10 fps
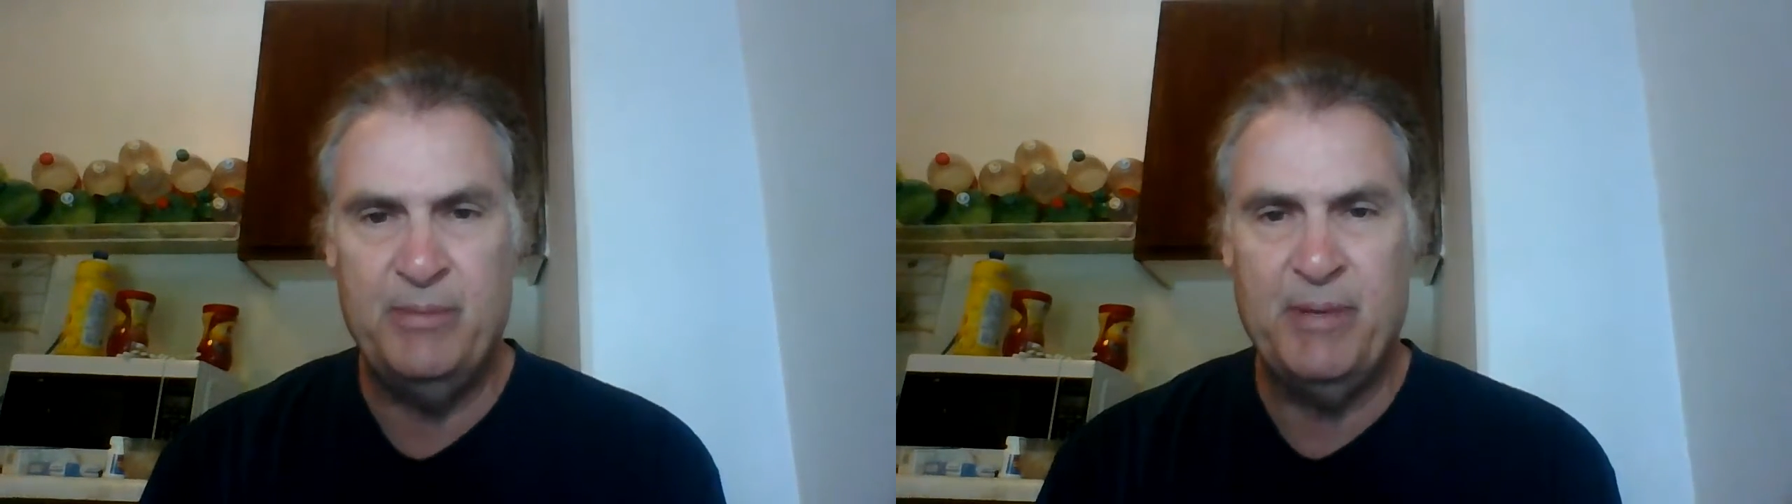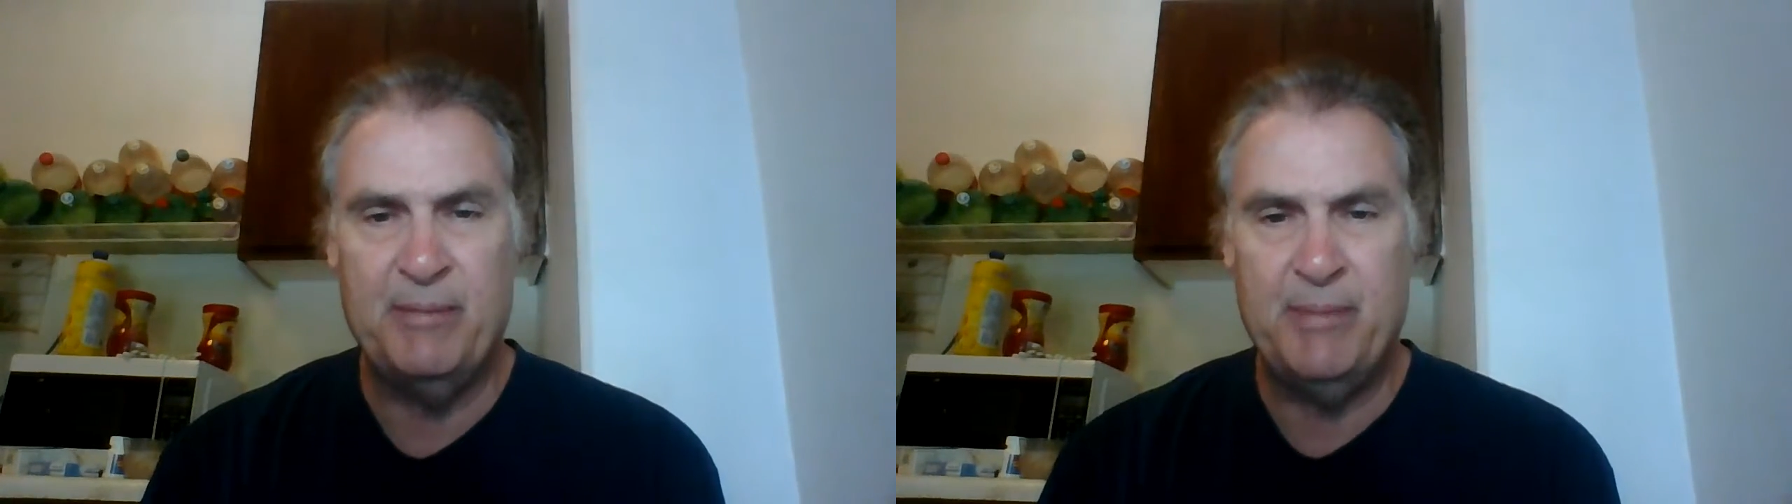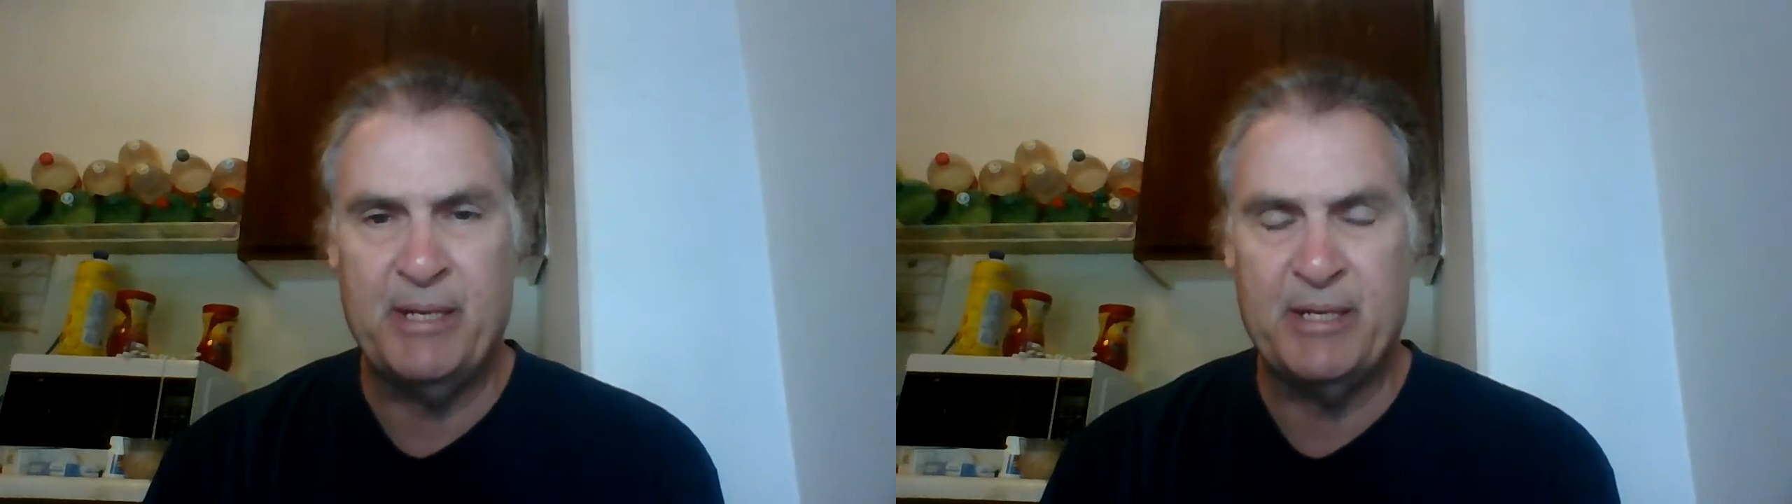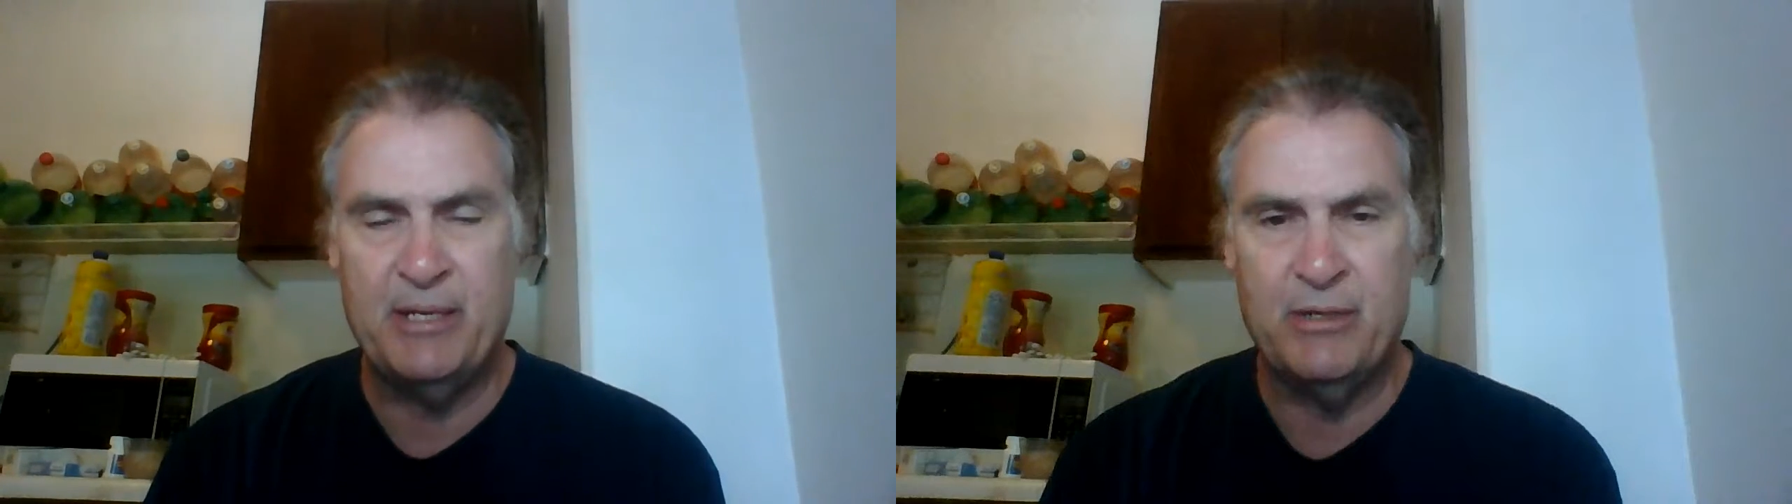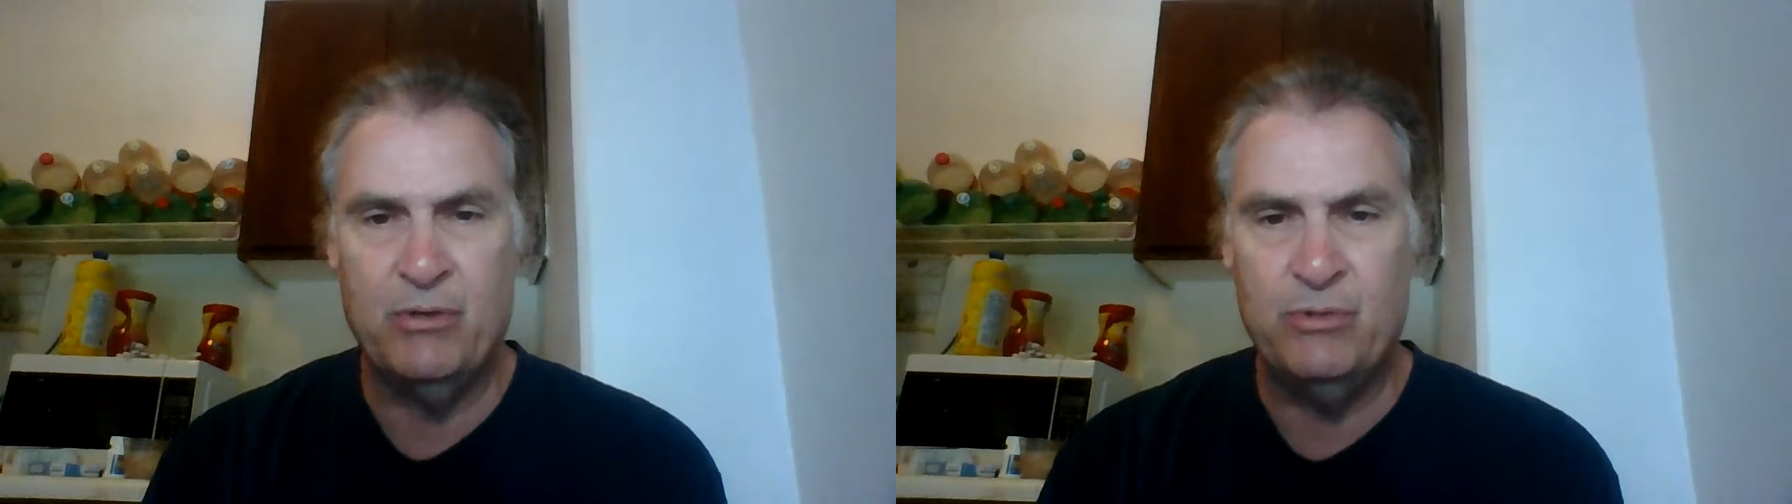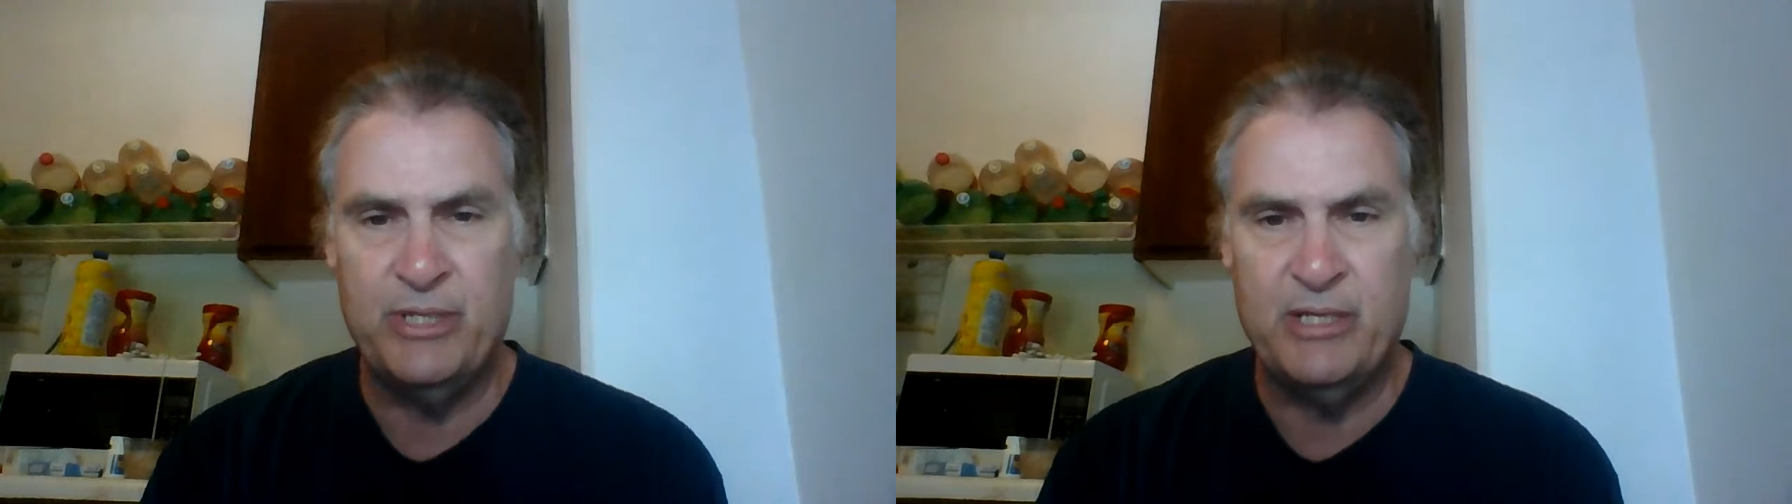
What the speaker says: My Medicare only